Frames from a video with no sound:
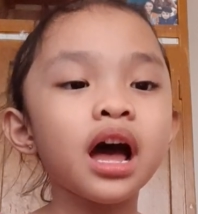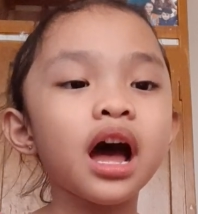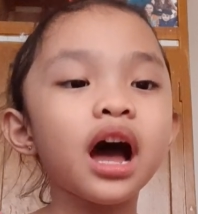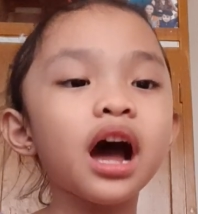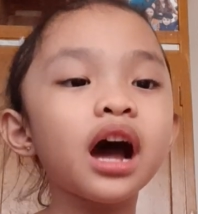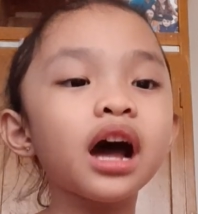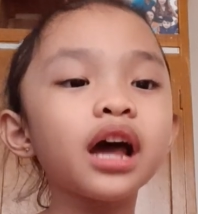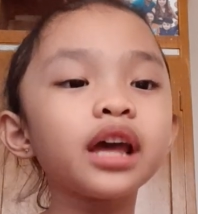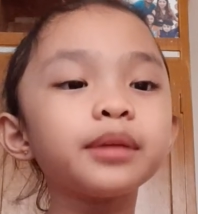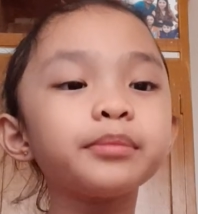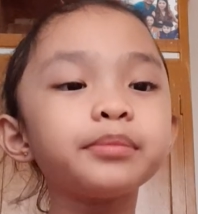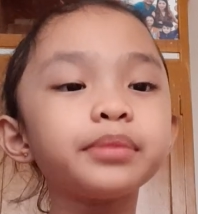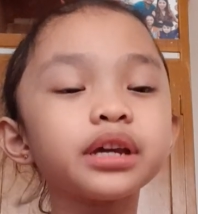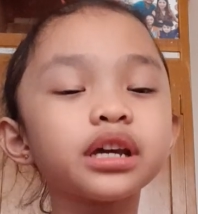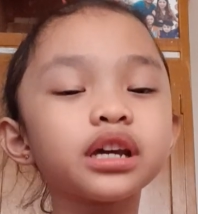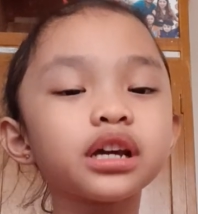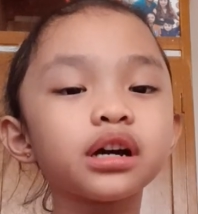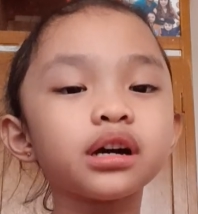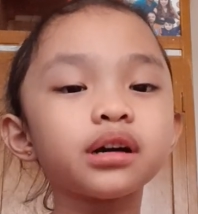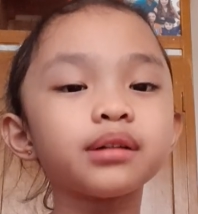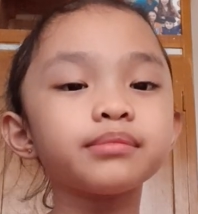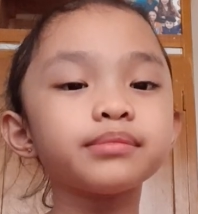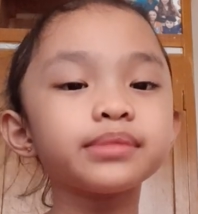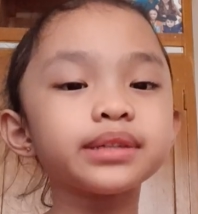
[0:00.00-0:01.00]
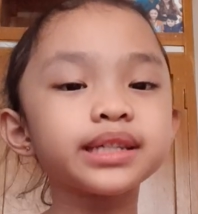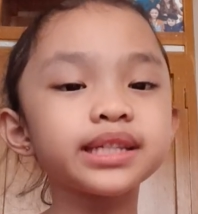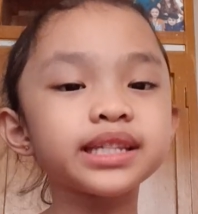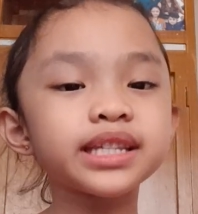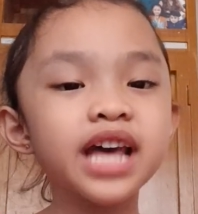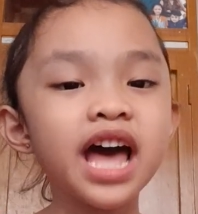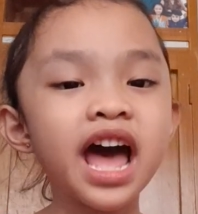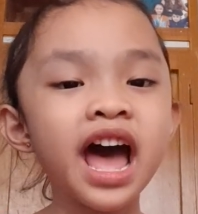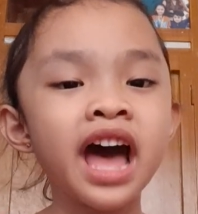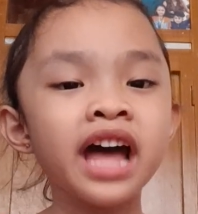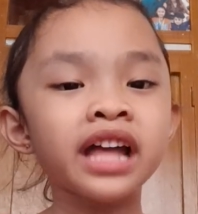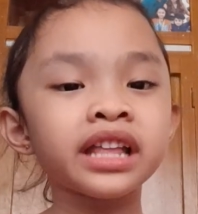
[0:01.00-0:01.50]
I become
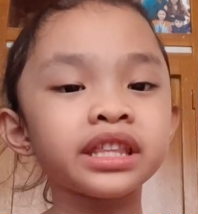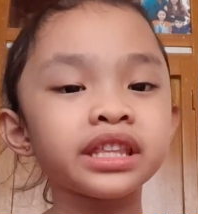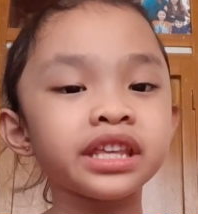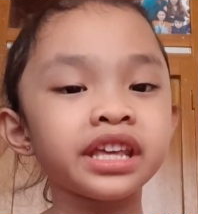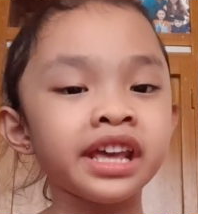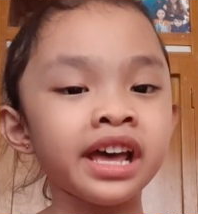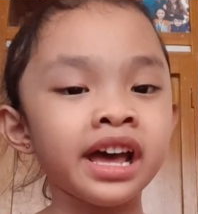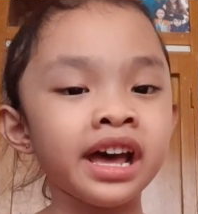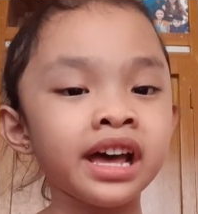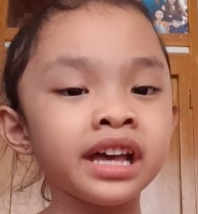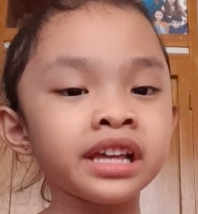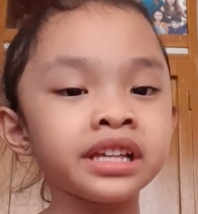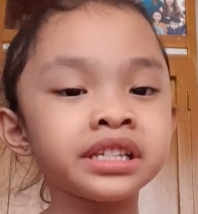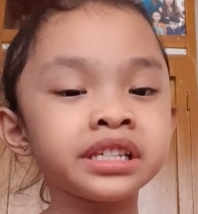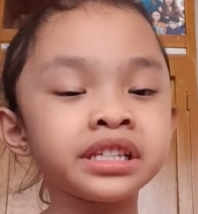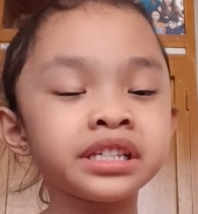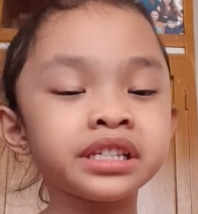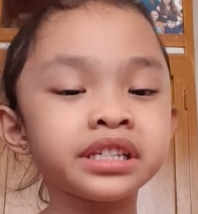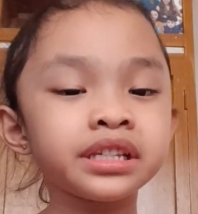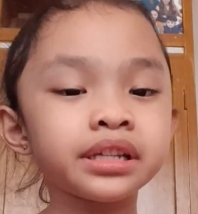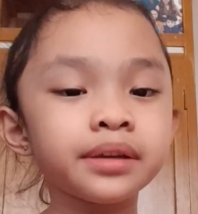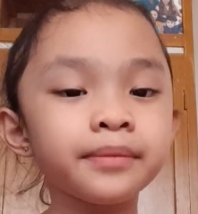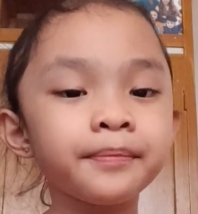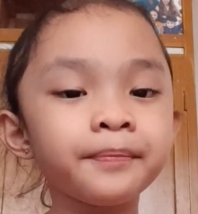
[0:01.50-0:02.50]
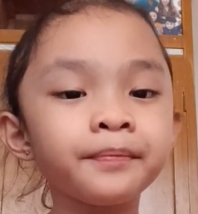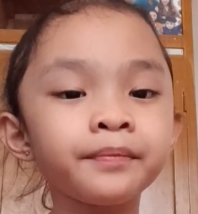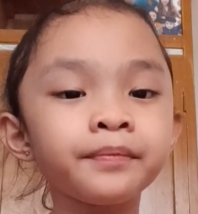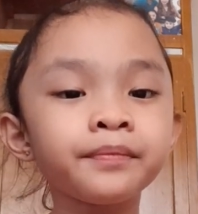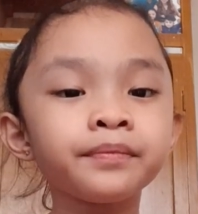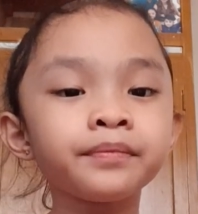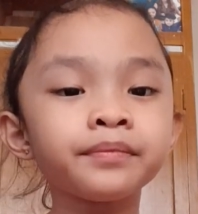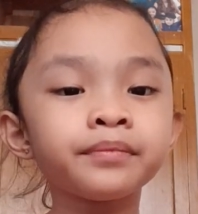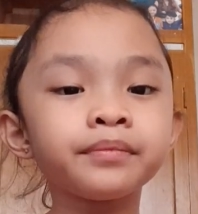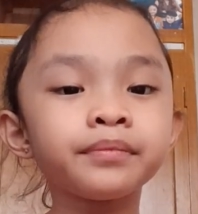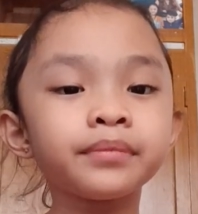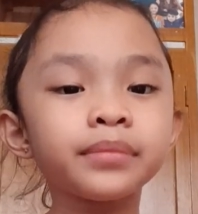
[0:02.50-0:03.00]
sad, yes,
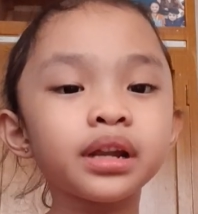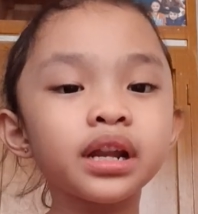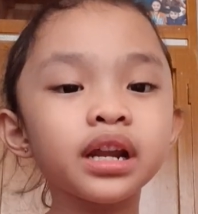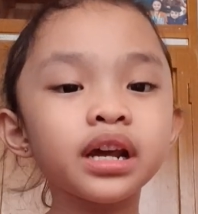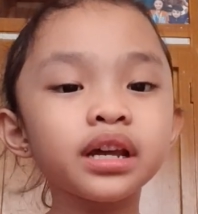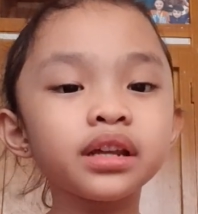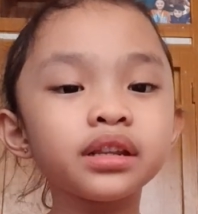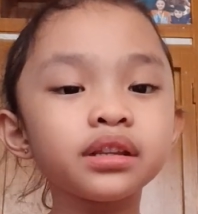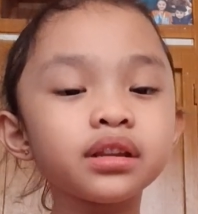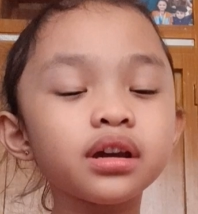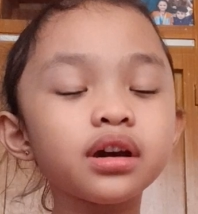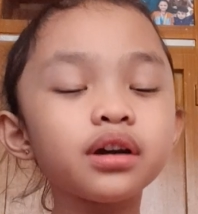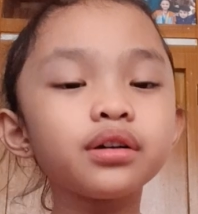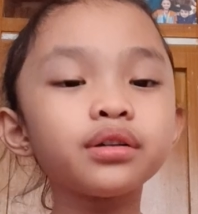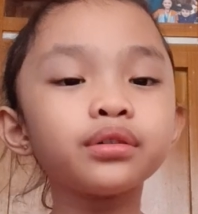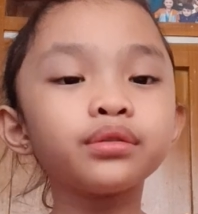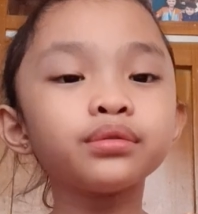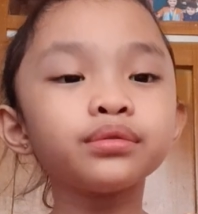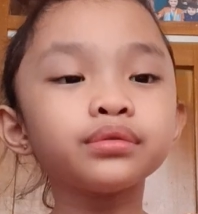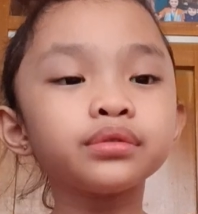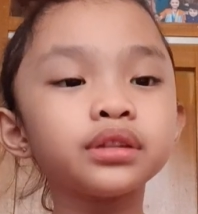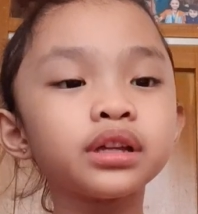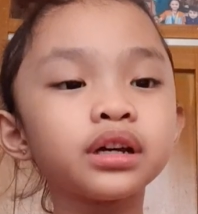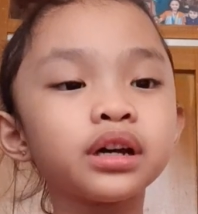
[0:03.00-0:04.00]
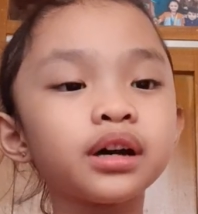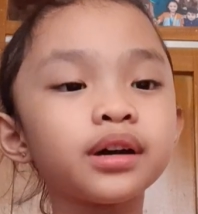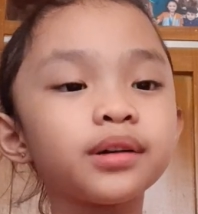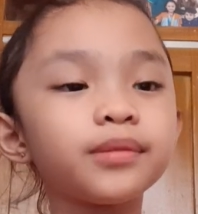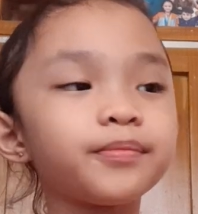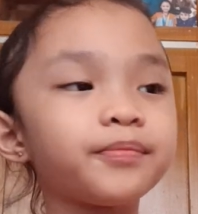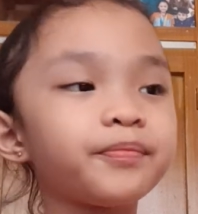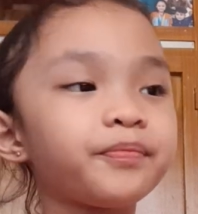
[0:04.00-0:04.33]
but I know the